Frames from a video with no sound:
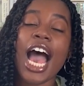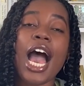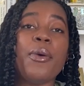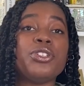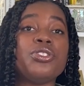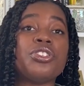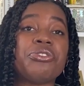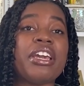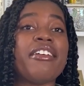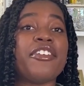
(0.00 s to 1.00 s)
I want you to
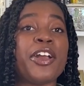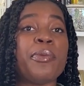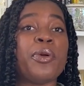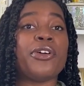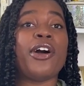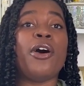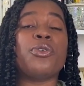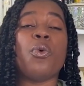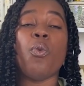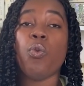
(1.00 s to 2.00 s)
create a variable called
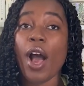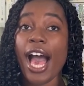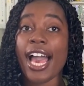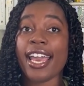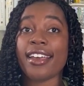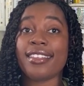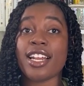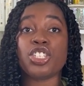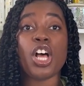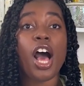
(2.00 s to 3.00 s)
y
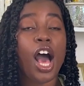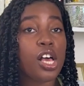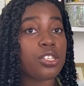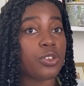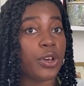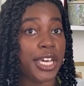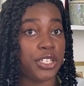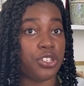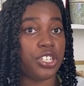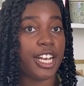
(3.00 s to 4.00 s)
that is also an
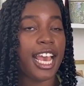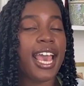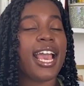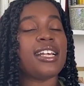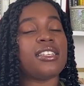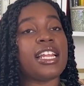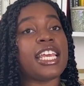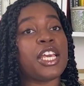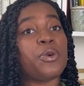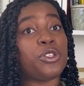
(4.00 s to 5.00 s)
integer and set it
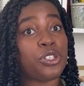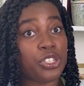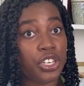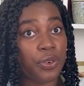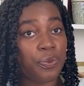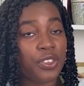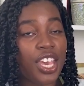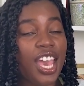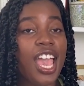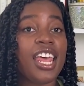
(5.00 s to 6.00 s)
equal to 2.
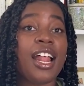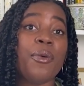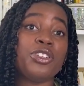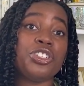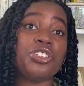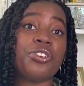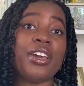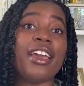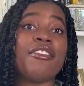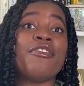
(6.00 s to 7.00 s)
And I want you to
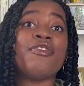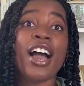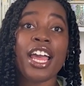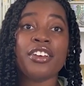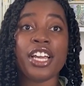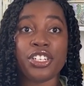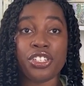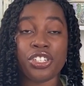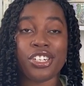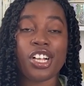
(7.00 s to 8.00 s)
create a final
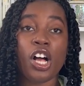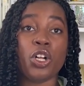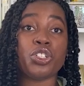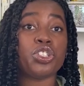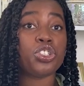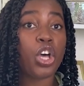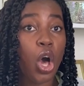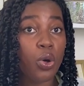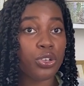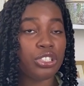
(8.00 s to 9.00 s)
integer called
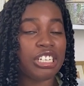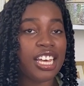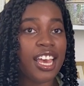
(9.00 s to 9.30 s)
total,